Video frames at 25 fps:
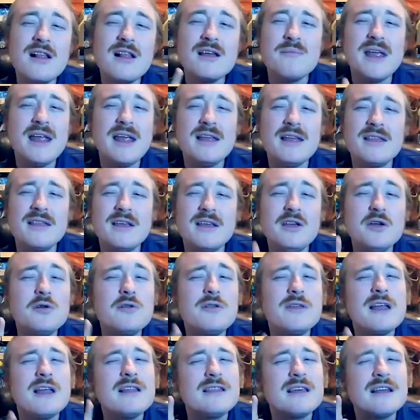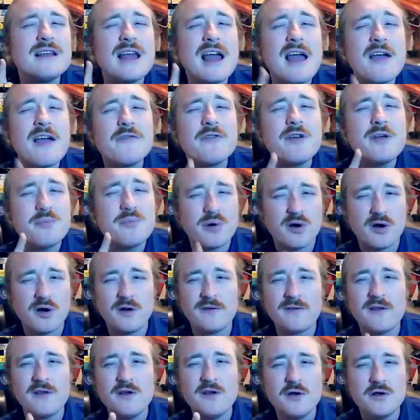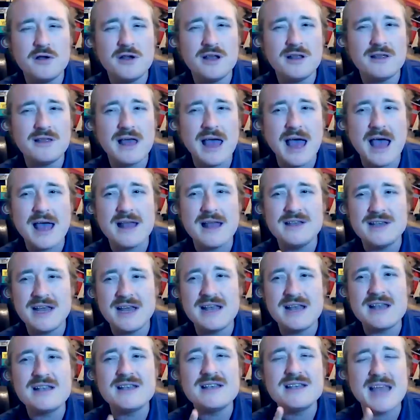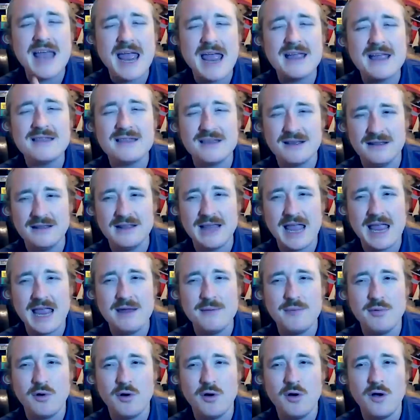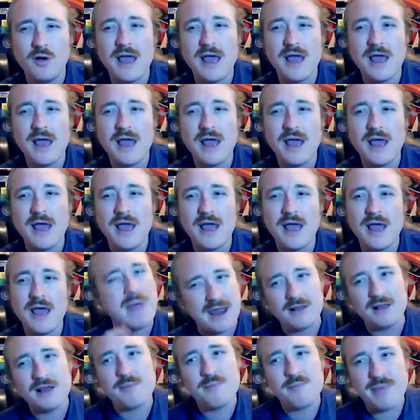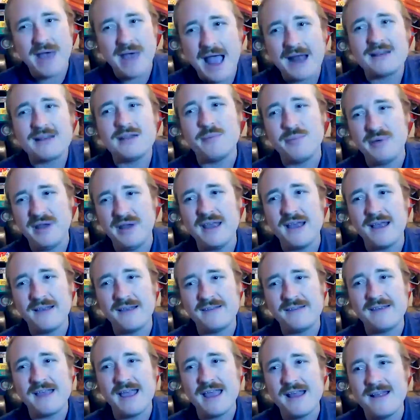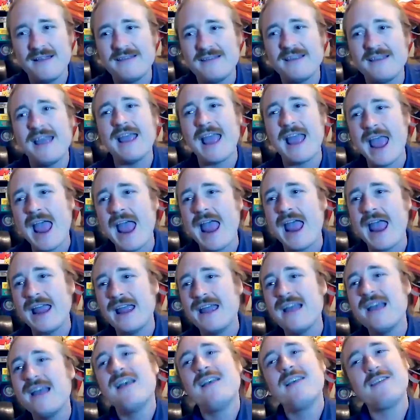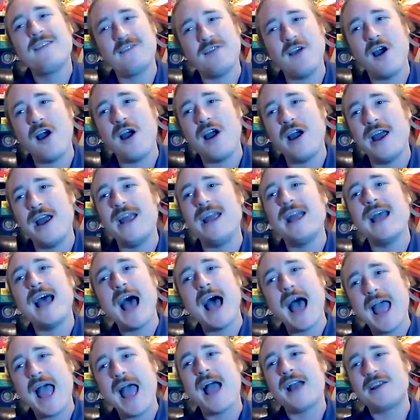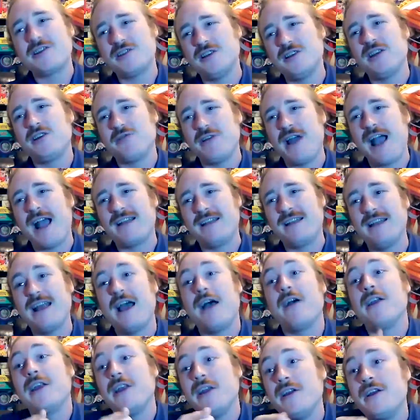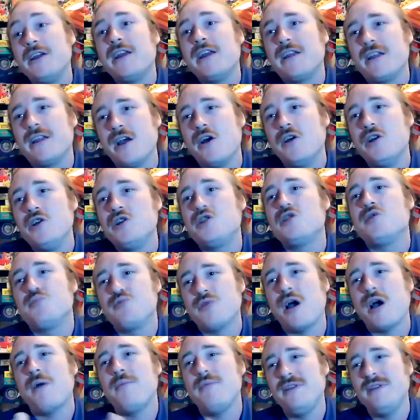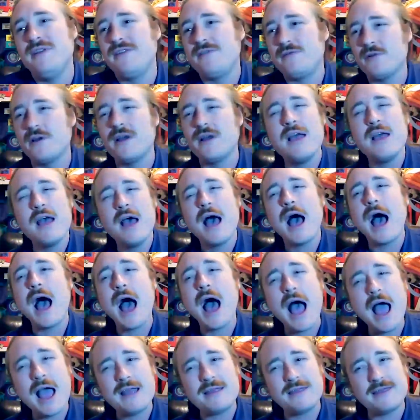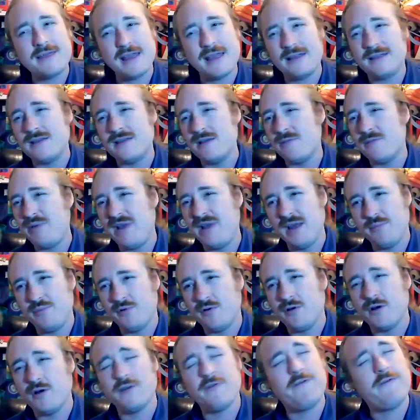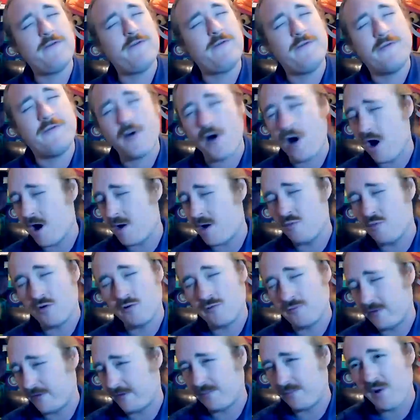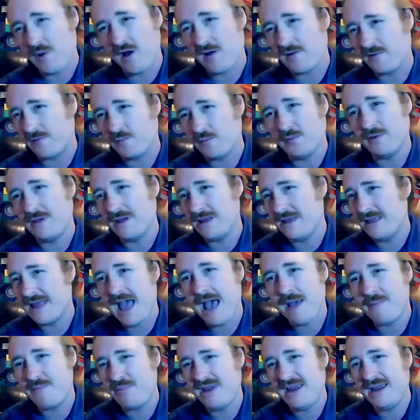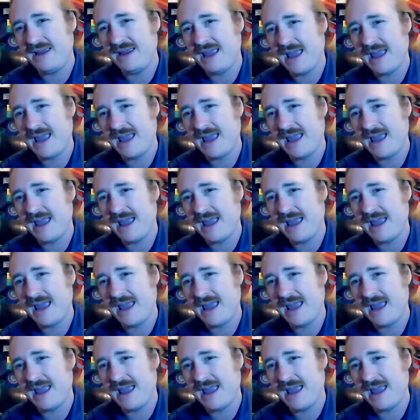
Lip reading: me that you think that every person who did that didn't take the label and then mail it back to PSA and say, hey, sorry, I actually cracked it out. Here you go. You should probably destroy. I think that people are far more responsible than that, PK.